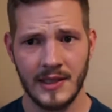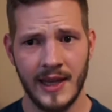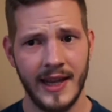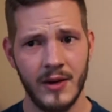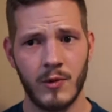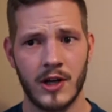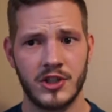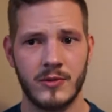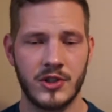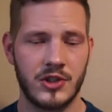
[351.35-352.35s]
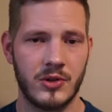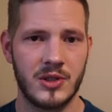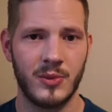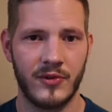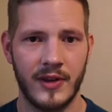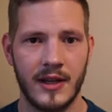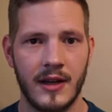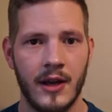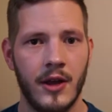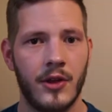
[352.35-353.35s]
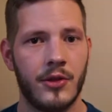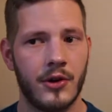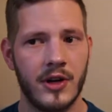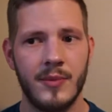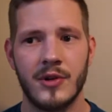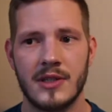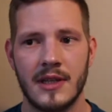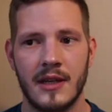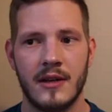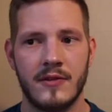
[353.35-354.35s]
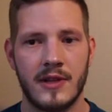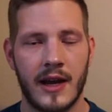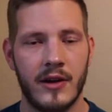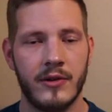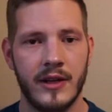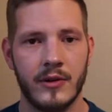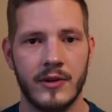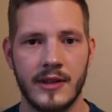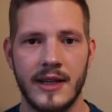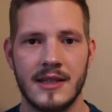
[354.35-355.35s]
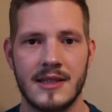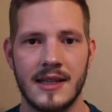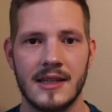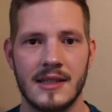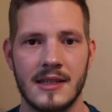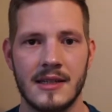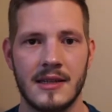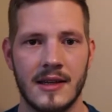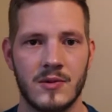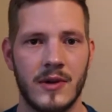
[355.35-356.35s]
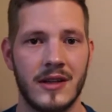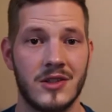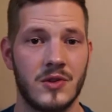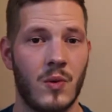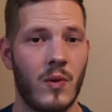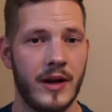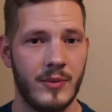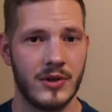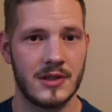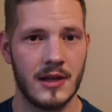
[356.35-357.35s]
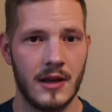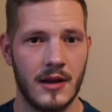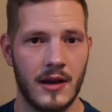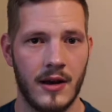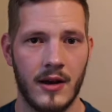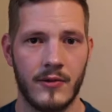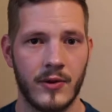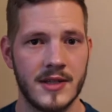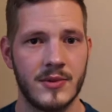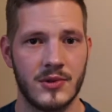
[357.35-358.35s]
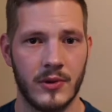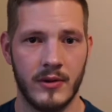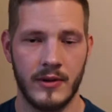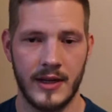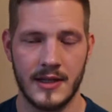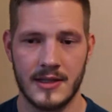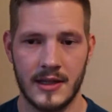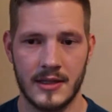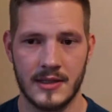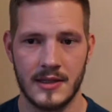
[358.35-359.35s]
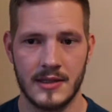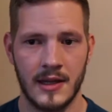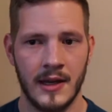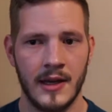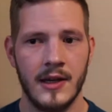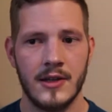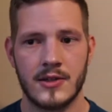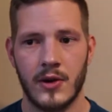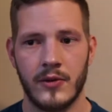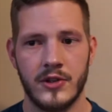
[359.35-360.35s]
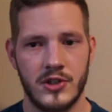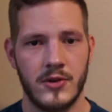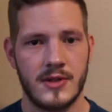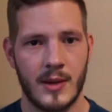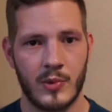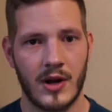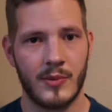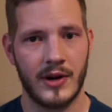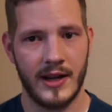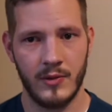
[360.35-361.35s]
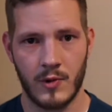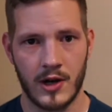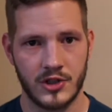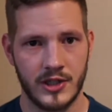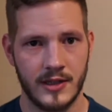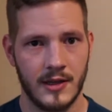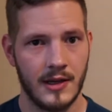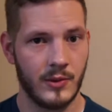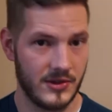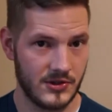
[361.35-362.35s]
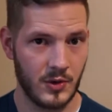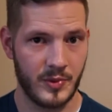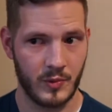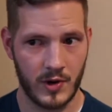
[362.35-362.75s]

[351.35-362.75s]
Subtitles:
hand washing was shown to prevent 30% of diarrhea-related sicknesses, as well as 20% of respiratory-related sicknesses. So this shows that proper hand washing with soap and